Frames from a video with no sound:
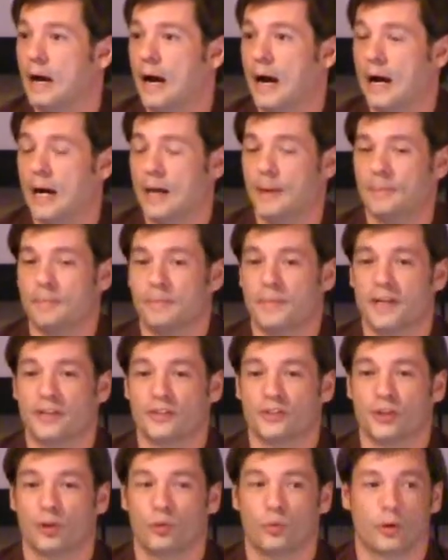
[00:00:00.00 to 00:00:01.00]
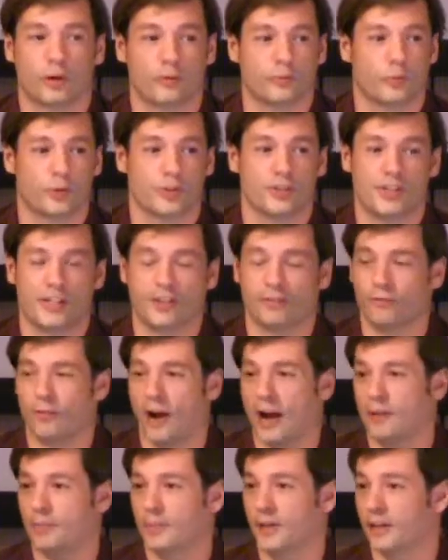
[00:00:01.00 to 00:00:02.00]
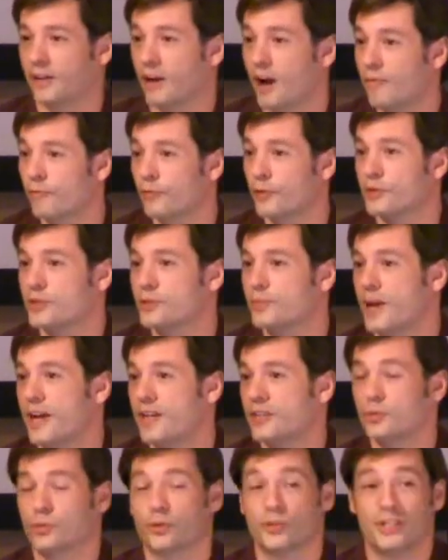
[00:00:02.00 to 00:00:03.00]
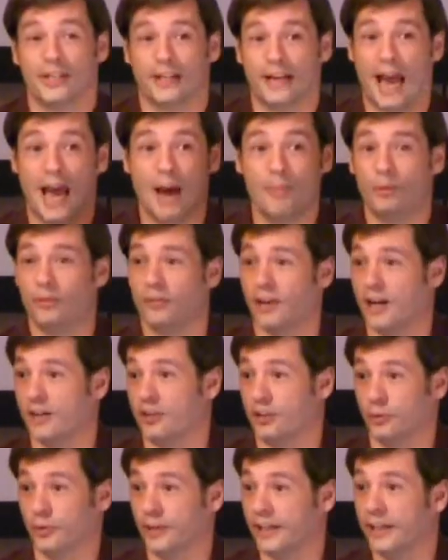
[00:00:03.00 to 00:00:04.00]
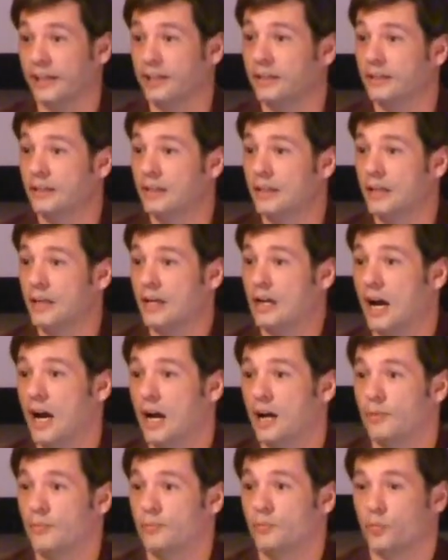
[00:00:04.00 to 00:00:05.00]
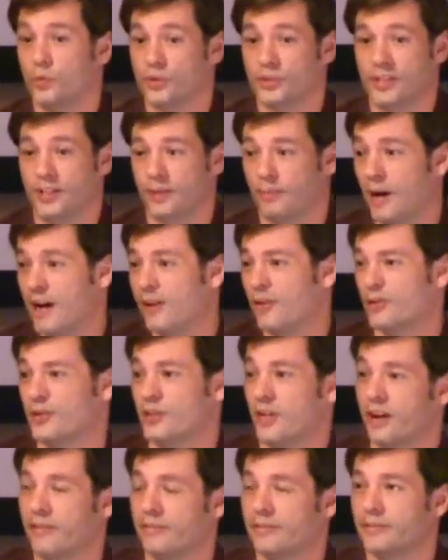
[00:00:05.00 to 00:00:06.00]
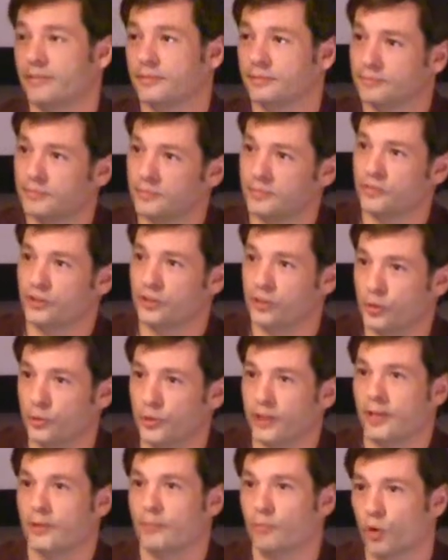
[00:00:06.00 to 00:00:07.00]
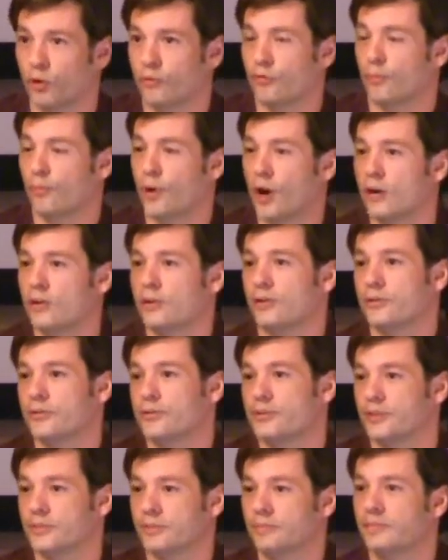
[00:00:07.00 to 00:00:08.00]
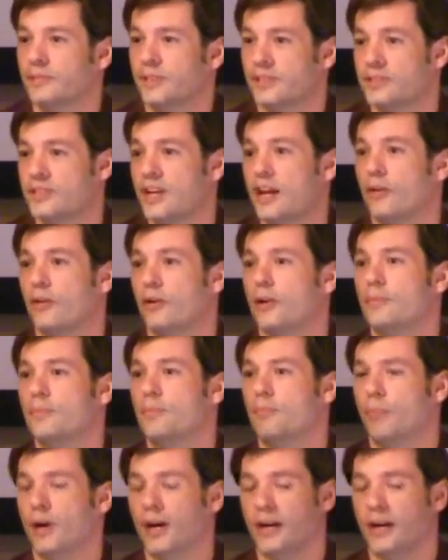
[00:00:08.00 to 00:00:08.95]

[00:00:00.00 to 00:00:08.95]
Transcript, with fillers: Um, and so we're, we're seeing fragmented conference space. We're seeing Apple not doing it. Um, we're seeing Microsoft doing it more for partners and et cetera.